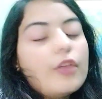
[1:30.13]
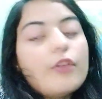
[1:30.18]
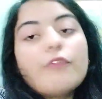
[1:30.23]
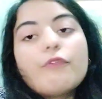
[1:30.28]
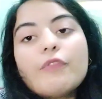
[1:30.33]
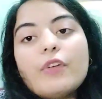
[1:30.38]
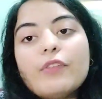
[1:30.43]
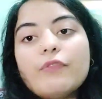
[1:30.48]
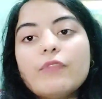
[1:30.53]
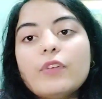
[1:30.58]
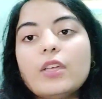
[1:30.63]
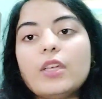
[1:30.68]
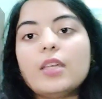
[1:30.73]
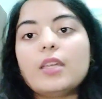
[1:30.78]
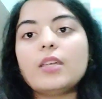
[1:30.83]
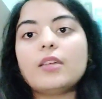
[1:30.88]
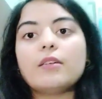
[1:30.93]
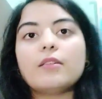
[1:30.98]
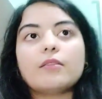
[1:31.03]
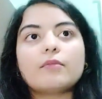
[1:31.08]
when
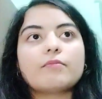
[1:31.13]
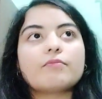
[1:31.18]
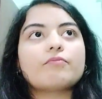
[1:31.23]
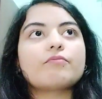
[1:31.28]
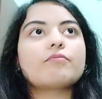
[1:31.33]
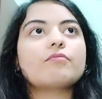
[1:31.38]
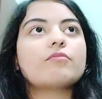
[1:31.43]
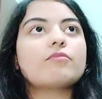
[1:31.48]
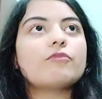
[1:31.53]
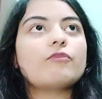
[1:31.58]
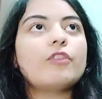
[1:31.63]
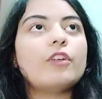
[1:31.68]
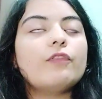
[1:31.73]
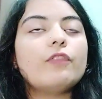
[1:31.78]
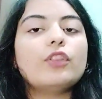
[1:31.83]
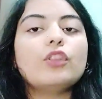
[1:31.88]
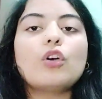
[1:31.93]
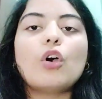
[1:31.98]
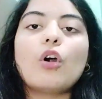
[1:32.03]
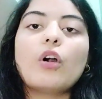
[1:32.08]
we
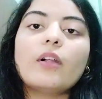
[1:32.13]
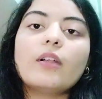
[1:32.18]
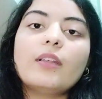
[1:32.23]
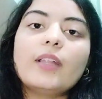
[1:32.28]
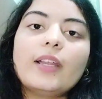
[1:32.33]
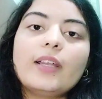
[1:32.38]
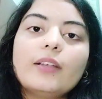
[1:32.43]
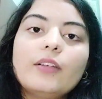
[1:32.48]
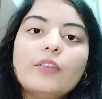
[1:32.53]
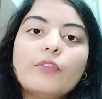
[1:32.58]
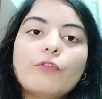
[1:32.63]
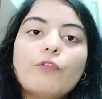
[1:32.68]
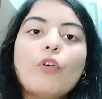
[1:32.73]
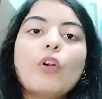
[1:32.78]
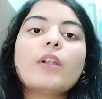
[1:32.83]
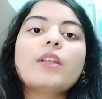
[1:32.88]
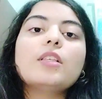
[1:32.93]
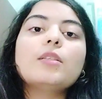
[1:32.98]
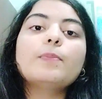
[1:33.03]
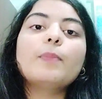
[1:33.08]
thought that
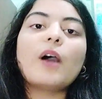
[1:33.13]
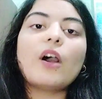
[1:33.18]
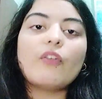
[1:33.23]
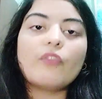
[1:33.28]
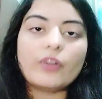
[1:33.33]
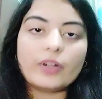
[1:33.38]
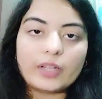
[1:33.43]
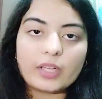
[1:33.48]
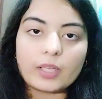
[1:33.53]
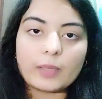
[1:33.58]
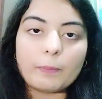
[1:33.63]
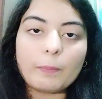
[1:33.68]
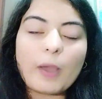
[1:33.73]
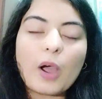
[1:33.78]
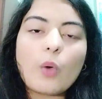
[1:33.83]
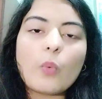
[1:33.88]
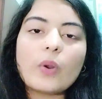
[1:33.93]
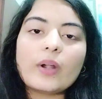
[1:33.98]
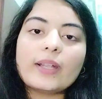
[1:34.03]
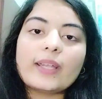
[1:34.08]
what is
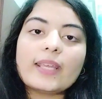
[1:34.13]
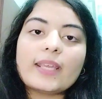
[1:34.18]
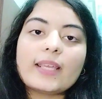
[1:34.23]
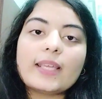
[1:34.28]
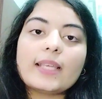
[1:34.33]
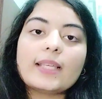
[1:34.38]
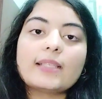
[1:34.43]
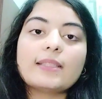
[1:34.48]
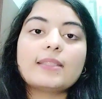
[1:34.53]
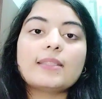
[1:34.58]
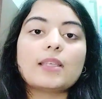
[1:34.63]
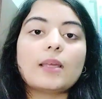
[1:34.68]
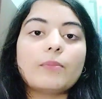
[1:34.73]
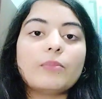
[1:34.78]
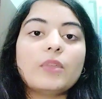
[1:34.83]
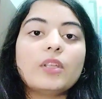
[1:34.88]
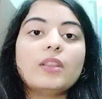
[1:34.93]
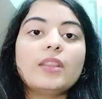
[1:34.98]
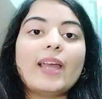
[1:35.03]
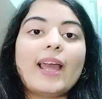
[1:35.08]
poverty is
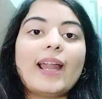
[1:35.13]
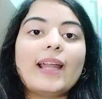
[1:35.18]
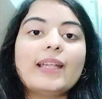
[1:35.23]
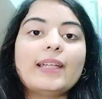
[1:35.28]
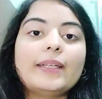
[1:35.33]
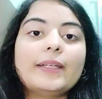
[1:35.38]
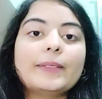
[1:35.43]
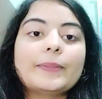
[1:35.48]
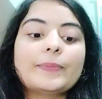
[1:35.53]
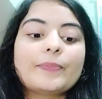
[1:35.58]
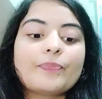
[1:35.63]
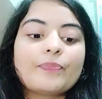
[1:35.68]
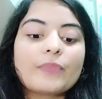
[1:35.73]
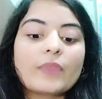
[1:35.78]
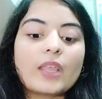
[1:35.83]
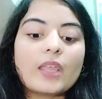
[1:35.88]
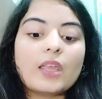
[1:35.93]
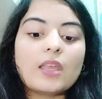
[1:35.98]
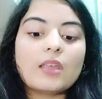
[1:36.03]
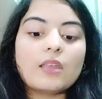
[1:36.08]
something that
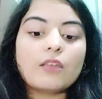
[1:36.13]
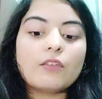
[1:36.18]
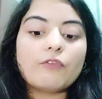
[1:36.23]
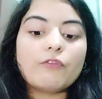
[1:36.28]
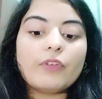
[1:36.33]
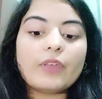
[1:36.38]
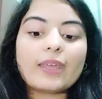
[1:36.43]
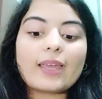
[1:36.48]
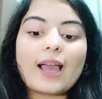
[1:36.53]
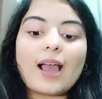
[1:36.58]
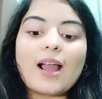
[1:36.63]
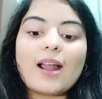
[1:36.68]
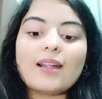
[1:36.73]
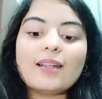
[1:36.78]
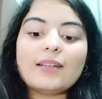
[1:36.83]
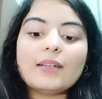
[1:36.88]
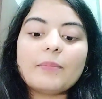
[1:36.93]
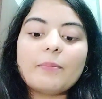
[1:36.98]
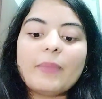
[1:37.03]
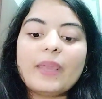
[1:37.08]
we
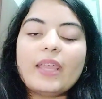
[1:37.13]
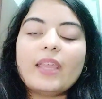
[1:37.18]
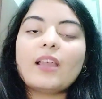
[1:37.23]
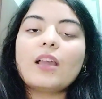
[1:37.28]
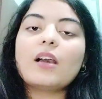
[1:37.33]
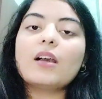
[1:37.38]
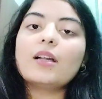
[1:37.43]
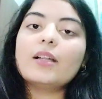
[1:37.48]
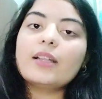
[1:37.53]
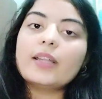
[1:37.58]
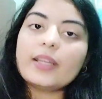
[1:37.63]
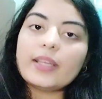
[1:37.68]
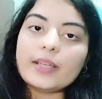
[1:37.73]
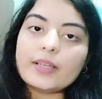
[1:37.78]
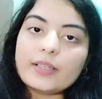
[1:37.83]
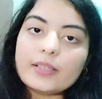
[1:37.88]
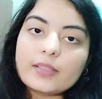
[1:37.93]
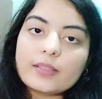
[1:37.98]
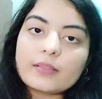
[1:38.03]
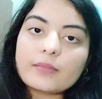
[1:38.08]
can't make our
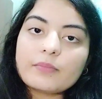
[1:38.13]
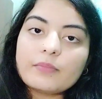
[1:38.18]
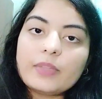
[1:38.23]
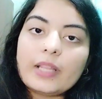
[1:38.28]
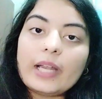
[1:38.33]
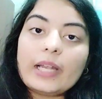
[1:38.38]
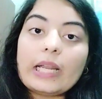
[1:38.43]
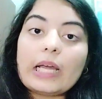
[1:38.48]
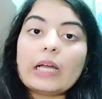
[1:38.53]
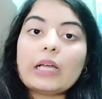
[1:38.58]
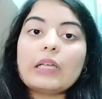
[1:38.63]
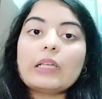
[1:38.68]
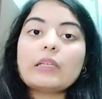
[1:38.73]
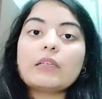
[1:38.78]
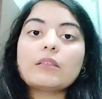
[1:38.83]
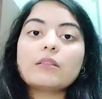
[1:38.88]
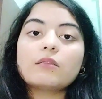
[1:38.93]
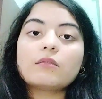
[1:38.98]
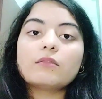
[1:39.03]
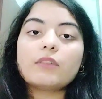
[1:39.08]
needs that
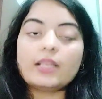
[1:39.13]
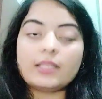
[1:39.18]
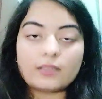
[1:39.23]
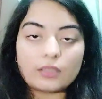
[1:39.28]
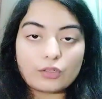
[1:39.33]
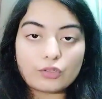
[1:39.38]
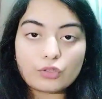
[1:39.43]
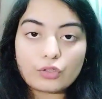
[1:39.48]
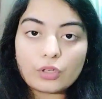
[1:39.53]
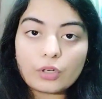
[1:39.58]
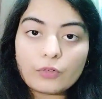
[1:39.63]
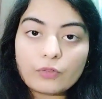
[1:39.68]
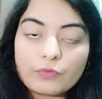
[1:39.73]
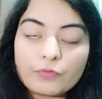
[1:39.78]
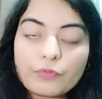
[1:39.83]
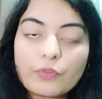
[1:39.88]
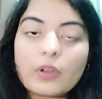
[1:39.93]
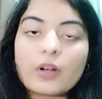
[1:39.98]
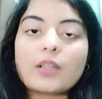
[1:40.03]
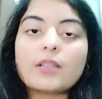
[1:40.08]
are essential
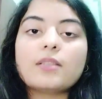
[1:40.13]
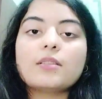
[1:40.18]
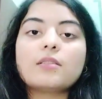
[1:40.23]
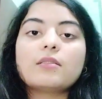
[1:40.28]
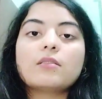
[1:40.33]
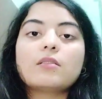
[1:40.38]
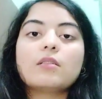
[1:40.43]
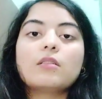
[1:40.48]
for us